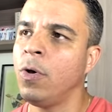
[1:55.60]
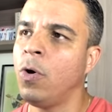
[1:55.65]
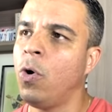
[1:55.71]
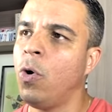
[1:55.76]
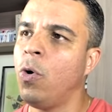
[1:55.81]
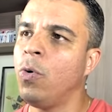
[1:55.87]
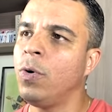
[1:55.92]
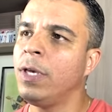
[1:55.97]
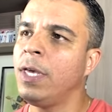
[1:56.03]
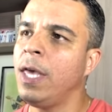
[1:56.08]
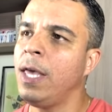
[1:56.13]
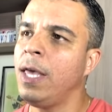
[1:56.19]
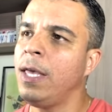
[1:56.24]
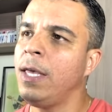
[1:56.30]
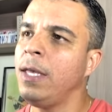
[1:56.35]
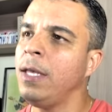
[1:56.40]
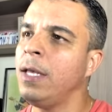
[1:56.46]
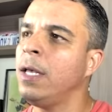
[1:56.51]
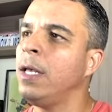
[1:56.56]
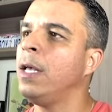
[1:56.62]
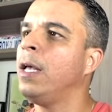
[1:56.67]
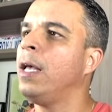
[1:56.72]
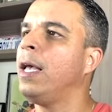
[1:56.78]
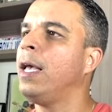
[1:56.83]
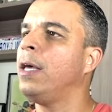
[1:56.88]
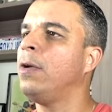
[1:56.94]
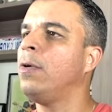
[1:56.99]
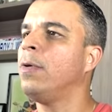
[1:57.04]
Okay,
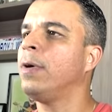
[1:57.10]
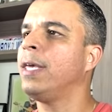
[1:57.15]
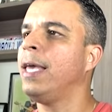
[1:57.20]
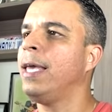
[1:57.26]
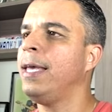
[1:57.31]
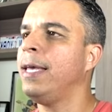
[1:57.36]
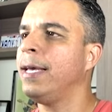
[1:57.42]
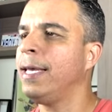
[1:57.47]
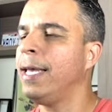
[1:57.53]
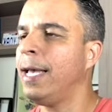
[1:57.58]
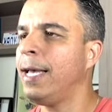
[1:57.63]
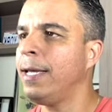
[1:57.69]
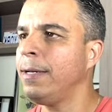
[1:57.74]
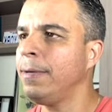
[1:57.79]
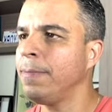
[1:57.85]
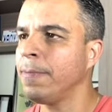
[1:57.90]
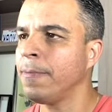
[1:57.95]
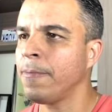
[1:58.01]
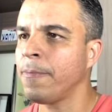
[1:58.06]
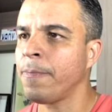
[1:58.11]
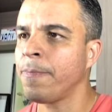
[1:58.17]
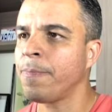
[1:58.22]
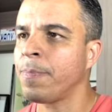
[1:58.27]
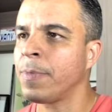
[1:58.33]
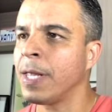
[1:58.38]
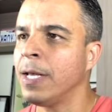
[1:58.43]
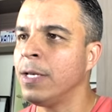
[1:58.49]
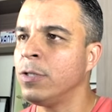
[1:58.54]
and okay again.
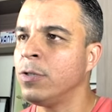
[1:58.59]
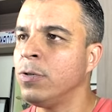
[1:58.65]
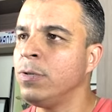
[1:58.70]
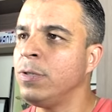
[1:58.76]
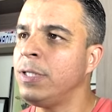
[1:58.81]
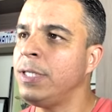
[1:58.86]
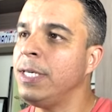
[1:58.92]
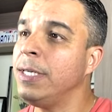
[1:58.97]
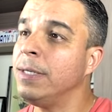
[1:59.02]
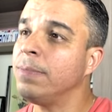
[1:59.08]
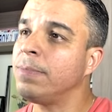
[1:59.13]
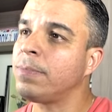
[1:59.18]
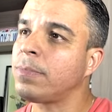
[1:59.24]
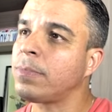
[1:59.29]
So see,